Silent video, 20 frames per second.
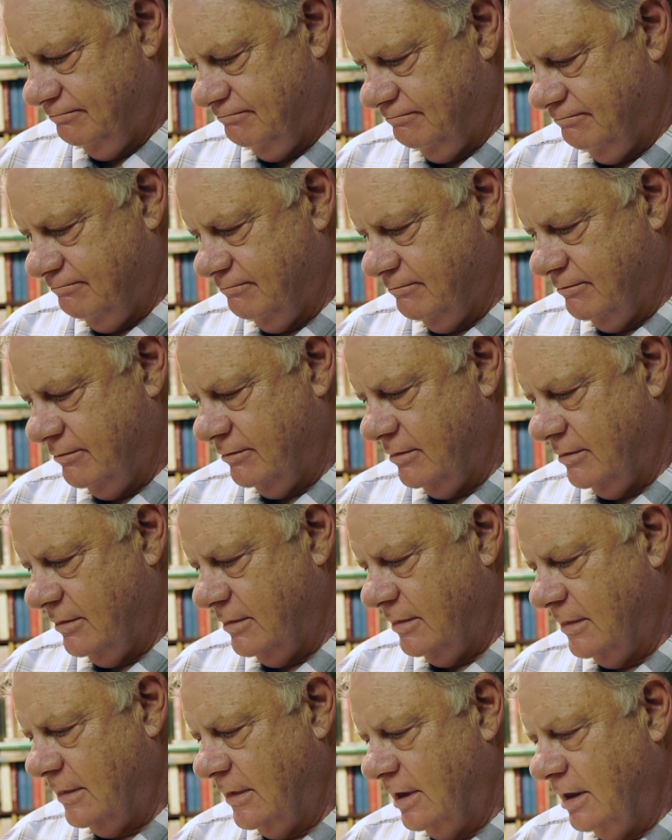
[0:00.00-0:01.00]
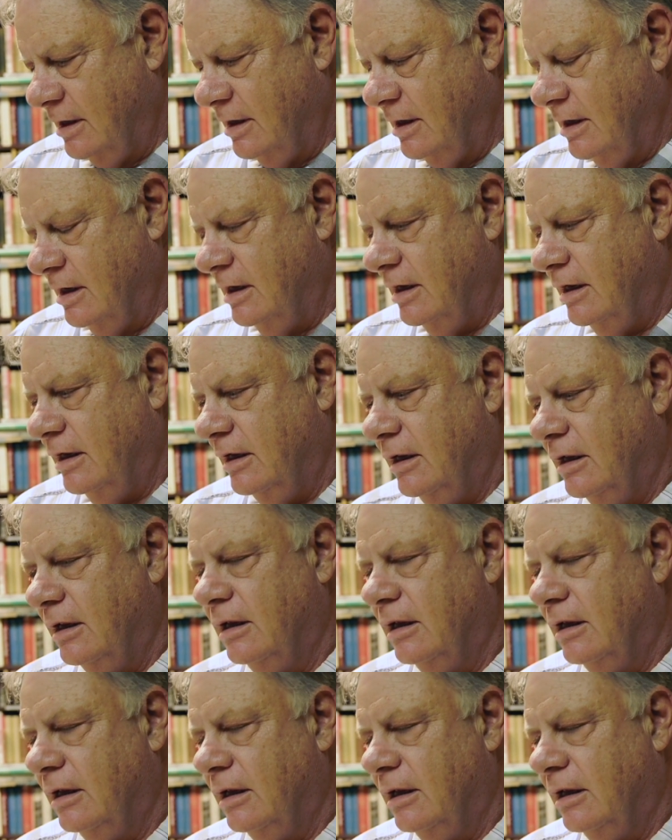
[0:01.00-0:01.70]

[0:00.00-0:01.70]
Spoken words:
(silence)